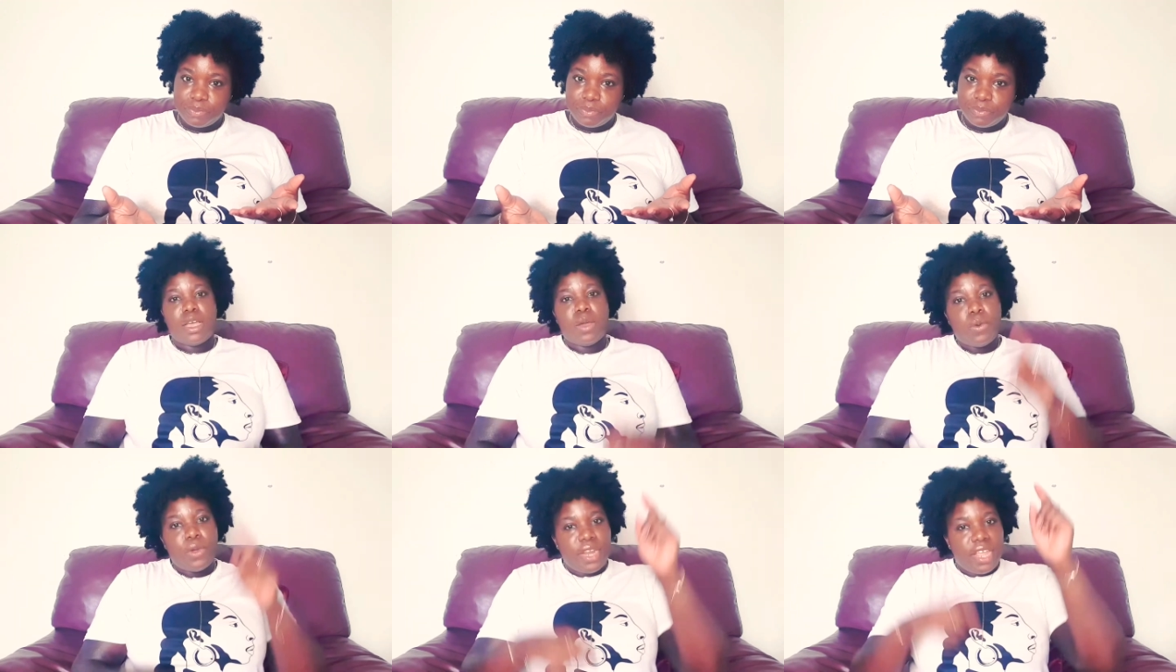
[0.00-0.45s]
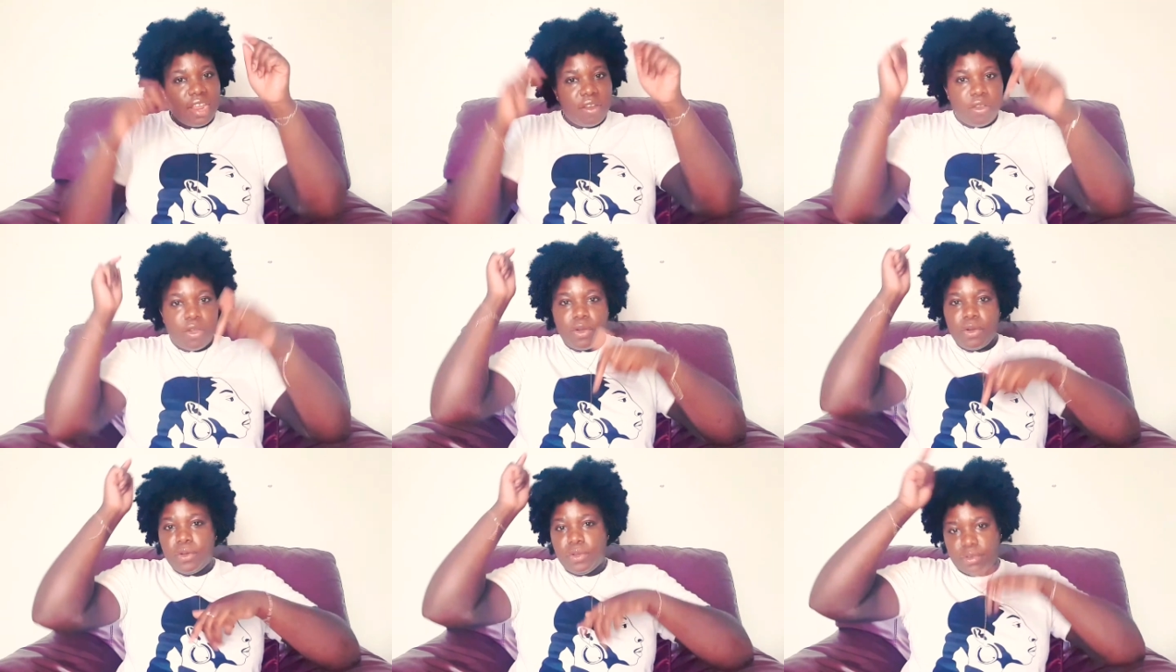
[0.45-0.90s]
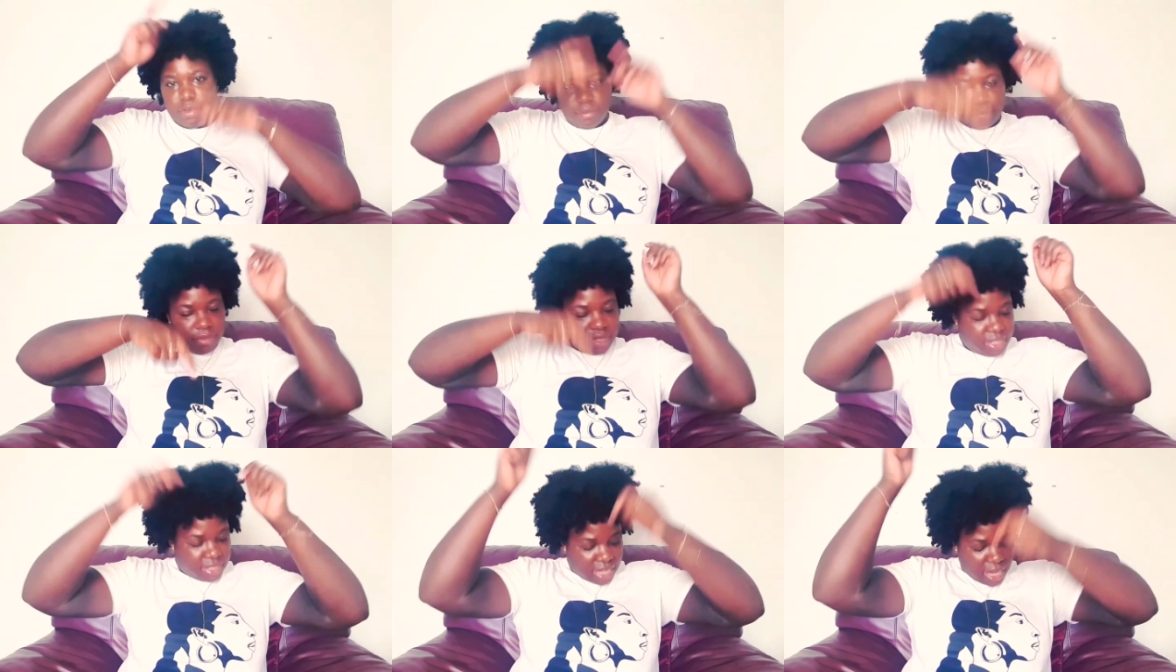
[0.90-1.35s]
I want to hear it all.
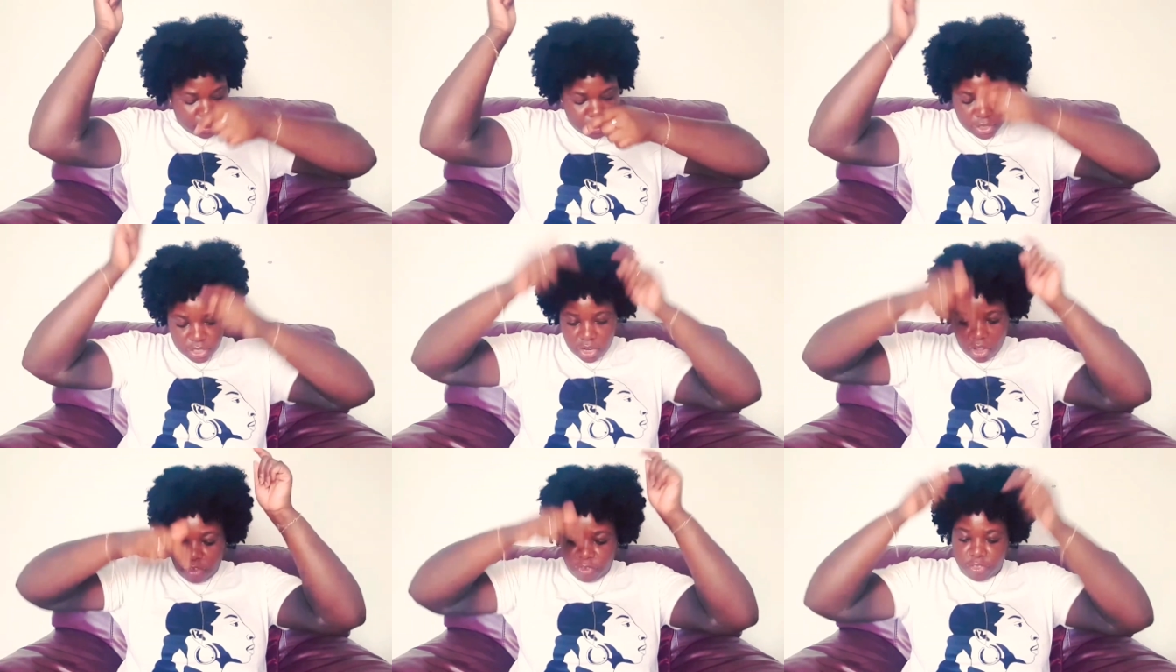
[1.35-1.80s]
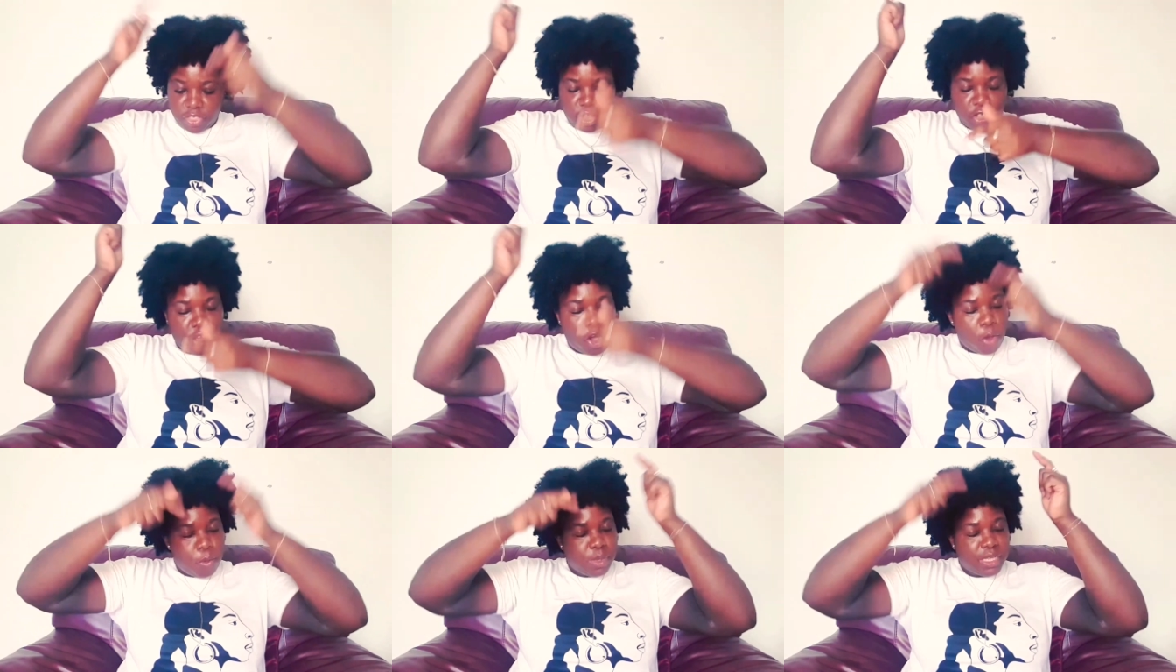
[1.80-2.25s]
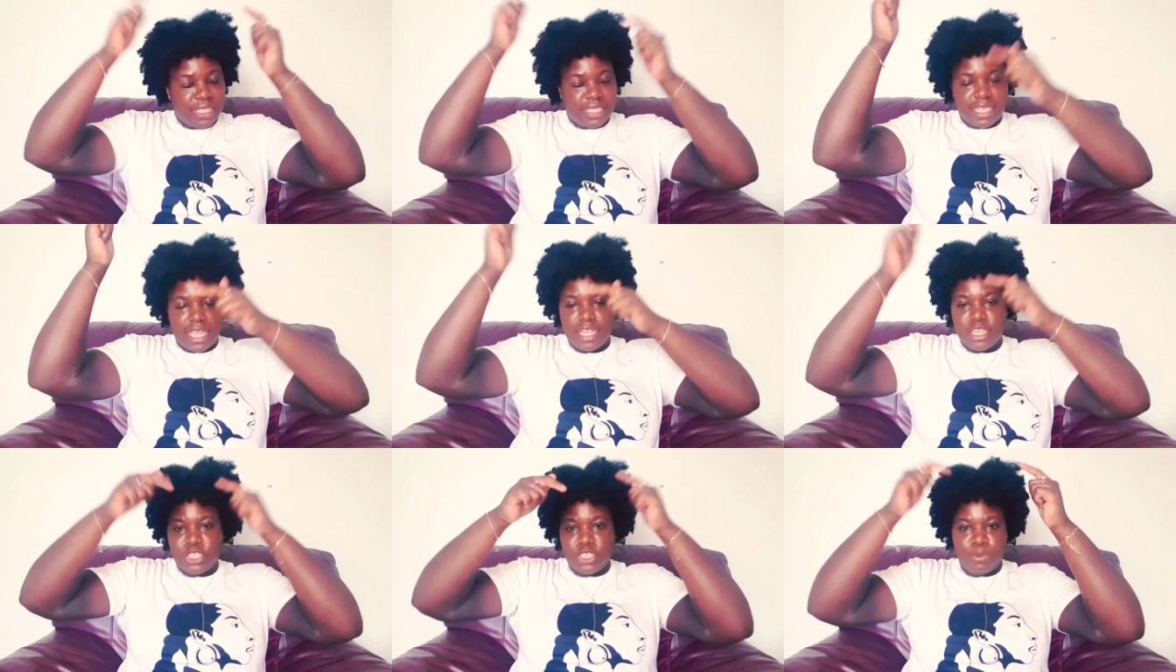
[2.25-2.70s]
Sound off in the comments
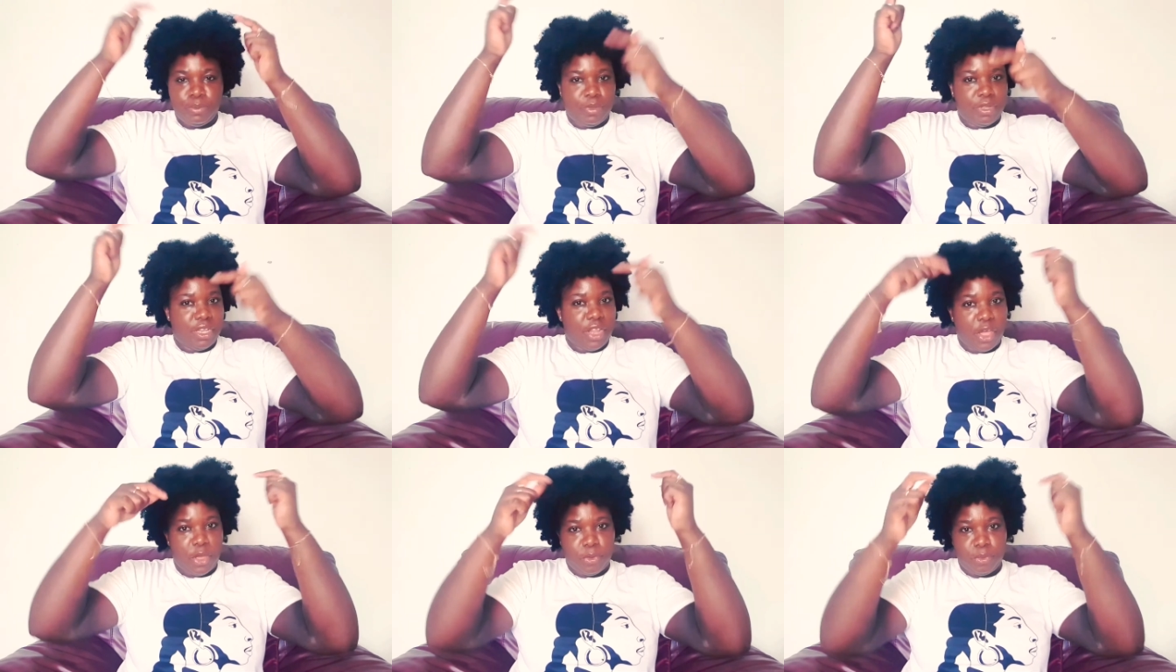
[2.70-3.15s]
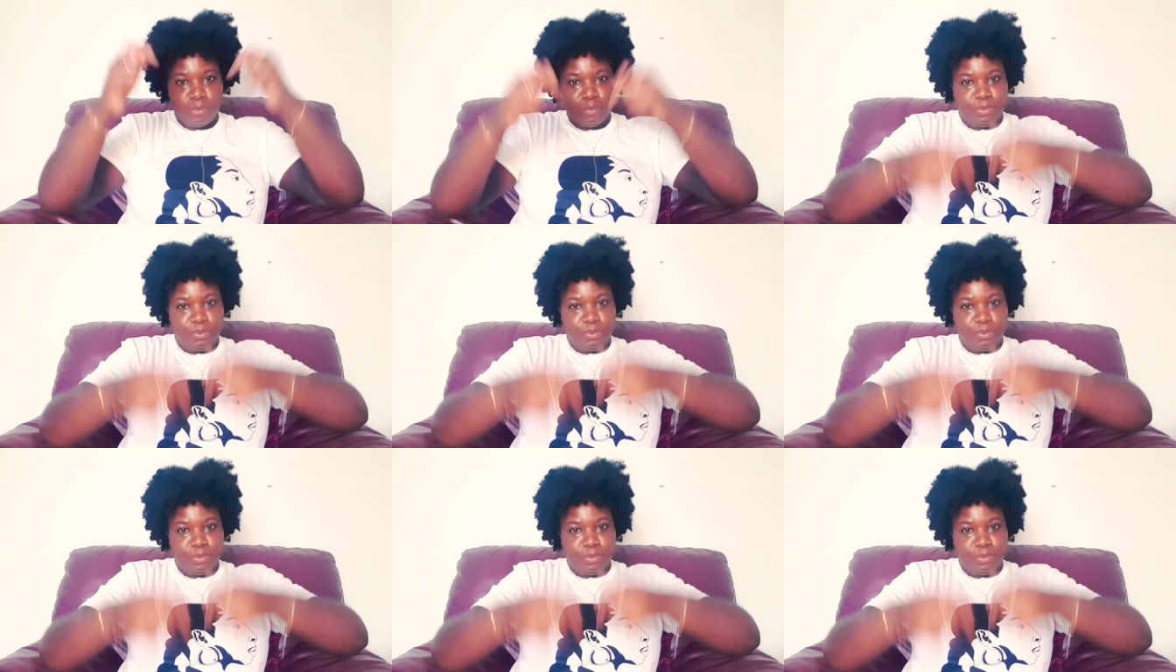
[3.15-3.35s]
section below.